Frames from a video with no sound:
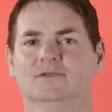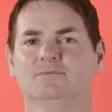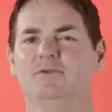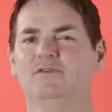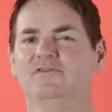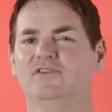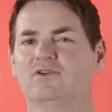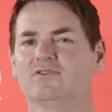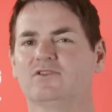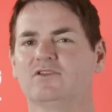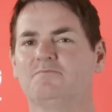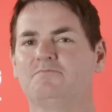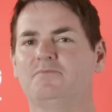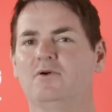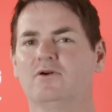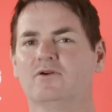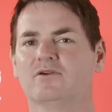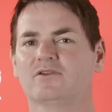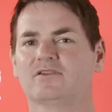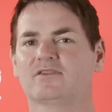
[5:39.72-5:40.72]
Moving on to
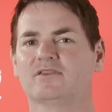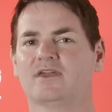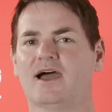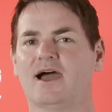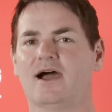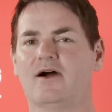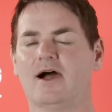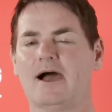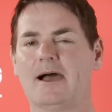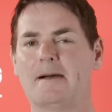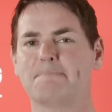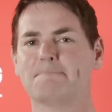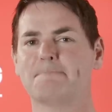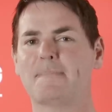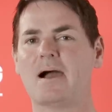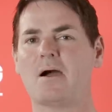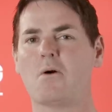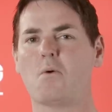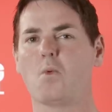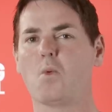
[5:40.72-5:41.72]
books now, and
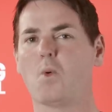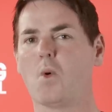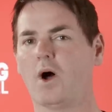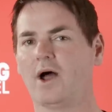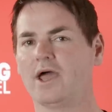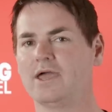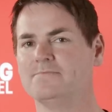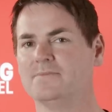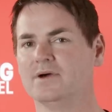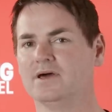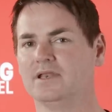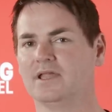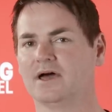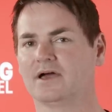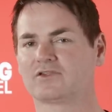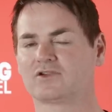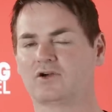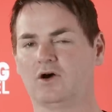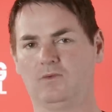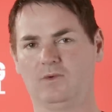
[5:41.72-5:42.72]
Matt Wyman
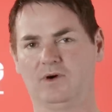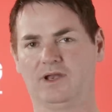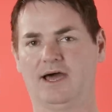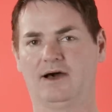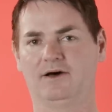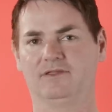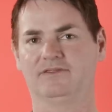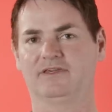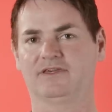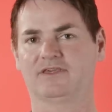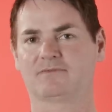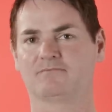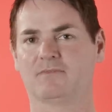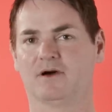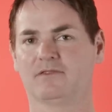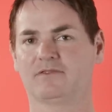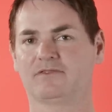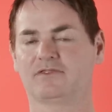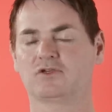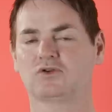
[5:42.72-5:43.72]
has got one out this
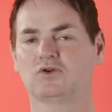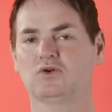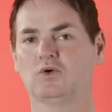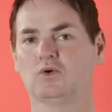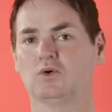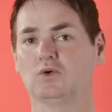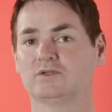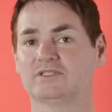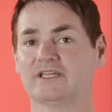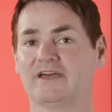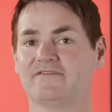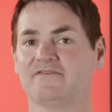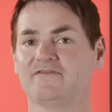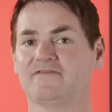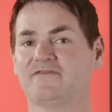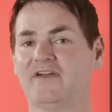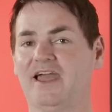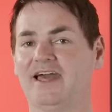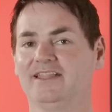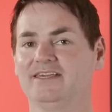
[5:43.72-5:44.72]
month called
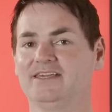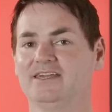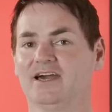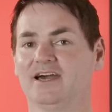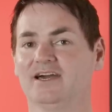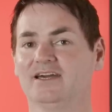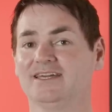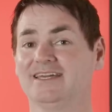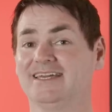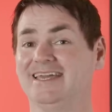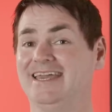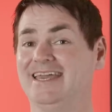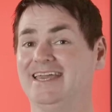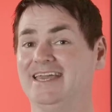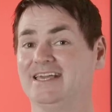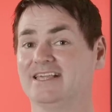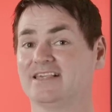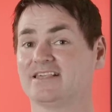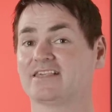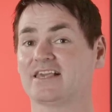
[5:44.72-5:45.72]
Failure
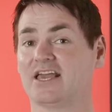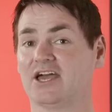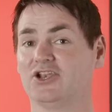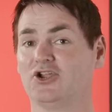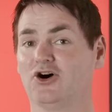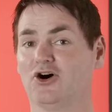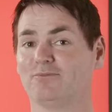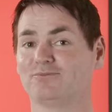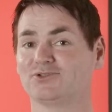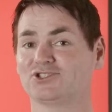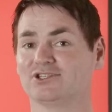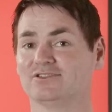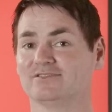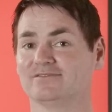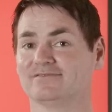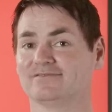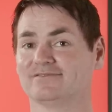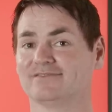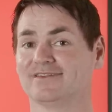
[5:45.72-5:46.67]
is an Option.